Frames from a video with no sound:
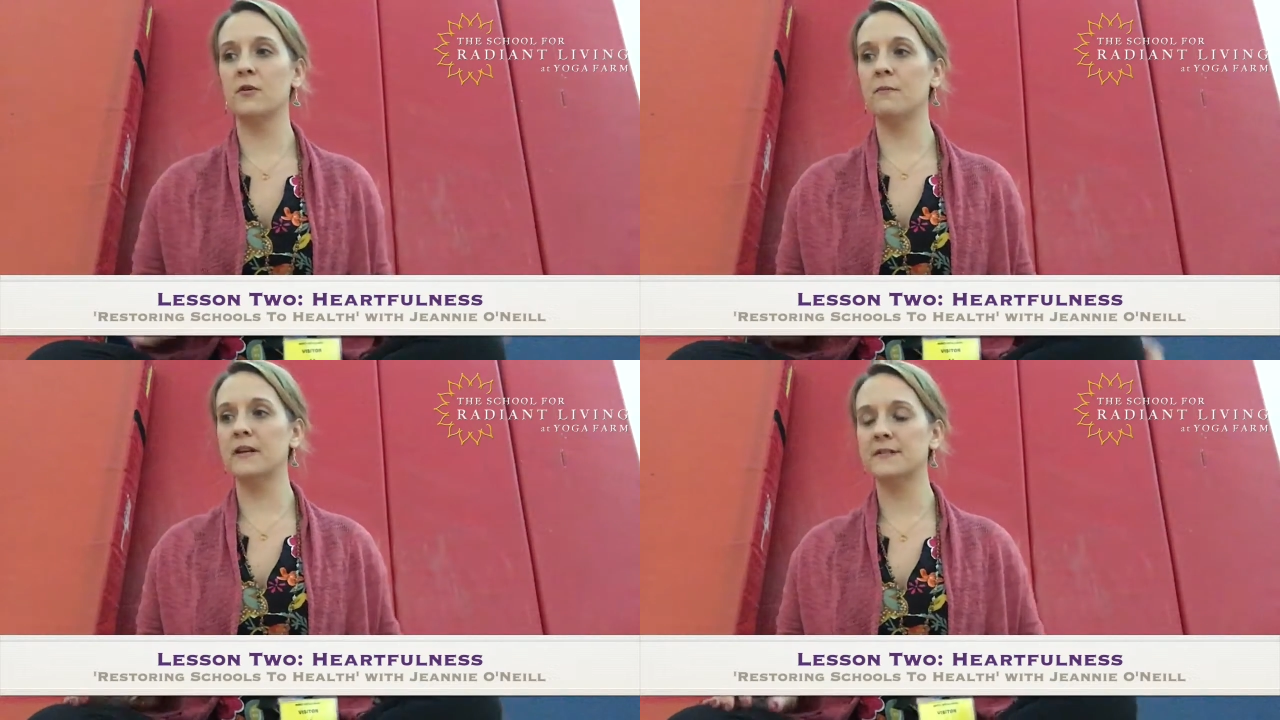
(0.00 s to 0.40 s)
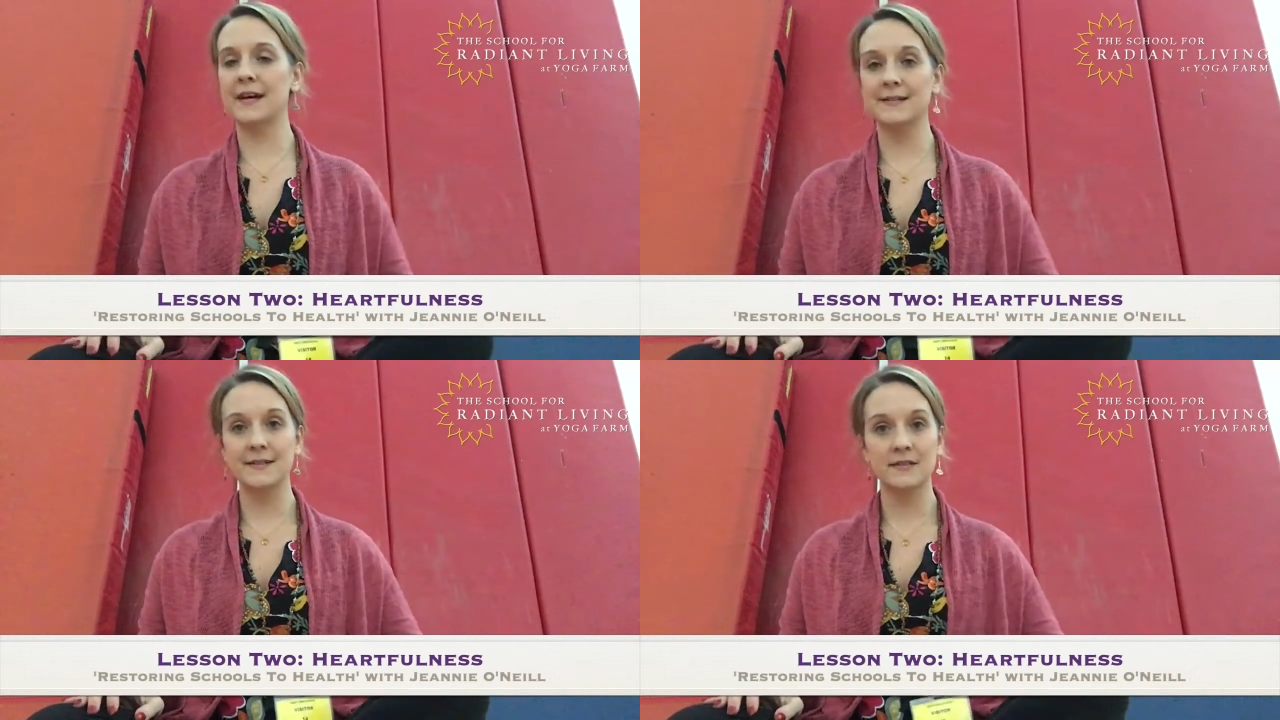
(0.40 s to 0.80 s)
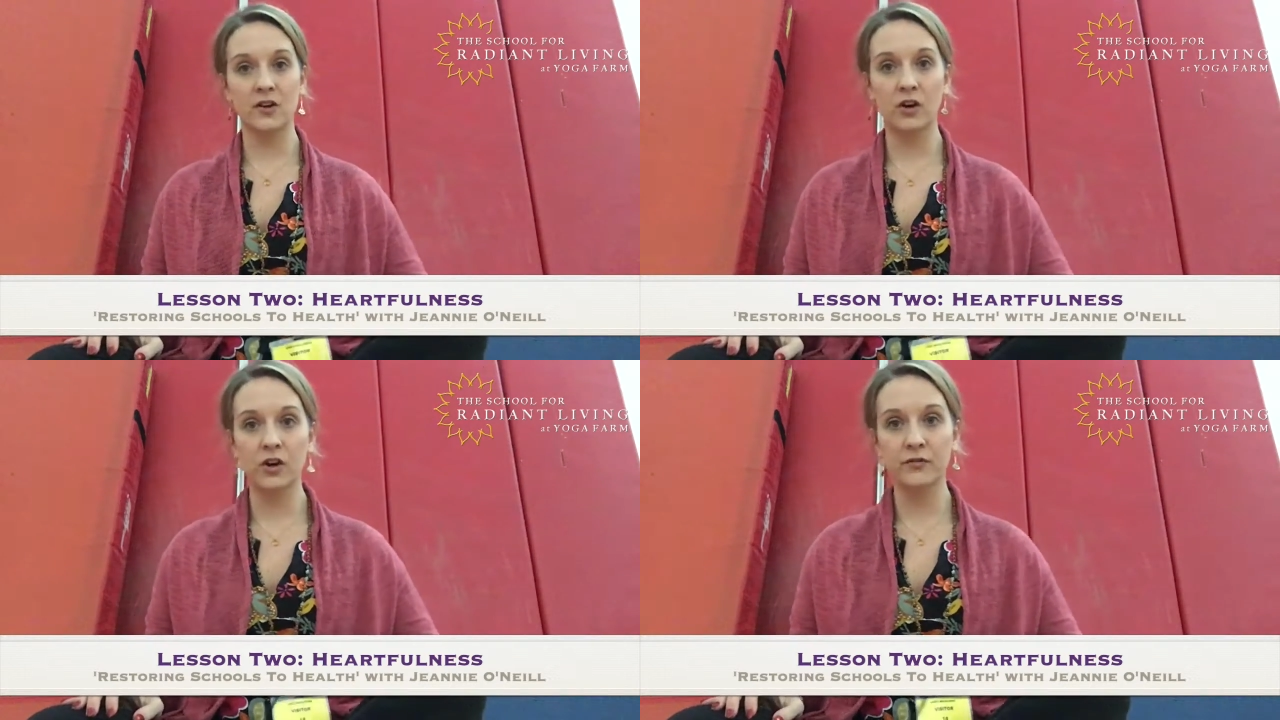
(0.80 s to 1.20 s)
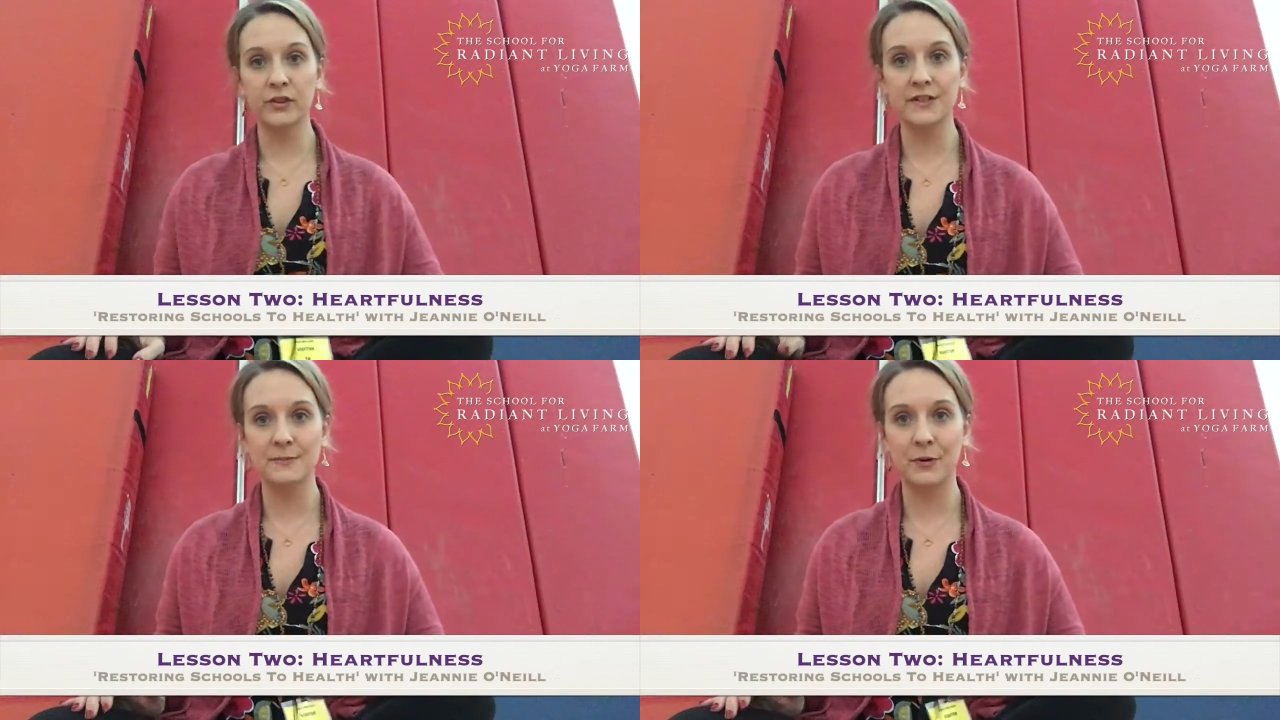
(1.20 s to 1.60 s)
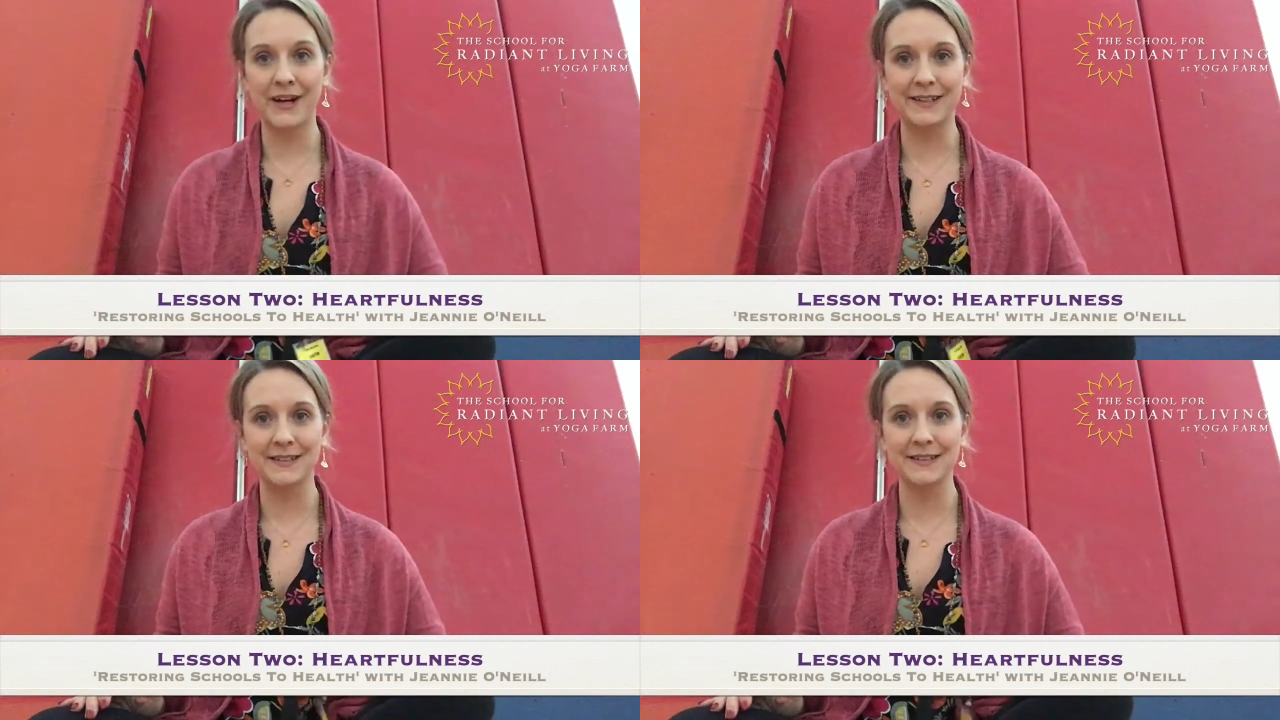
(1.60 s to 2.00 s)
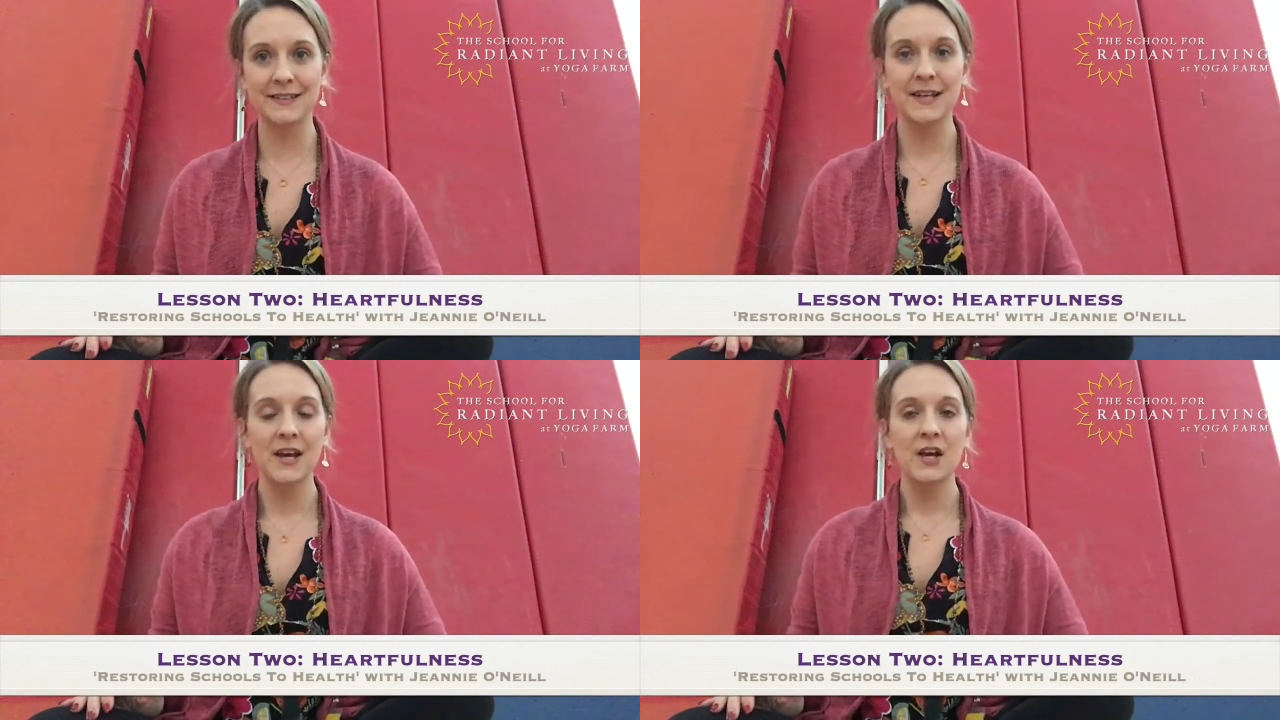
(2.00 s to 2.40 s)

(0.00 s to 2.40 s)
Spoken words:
home-based class is our Heartfulness practice.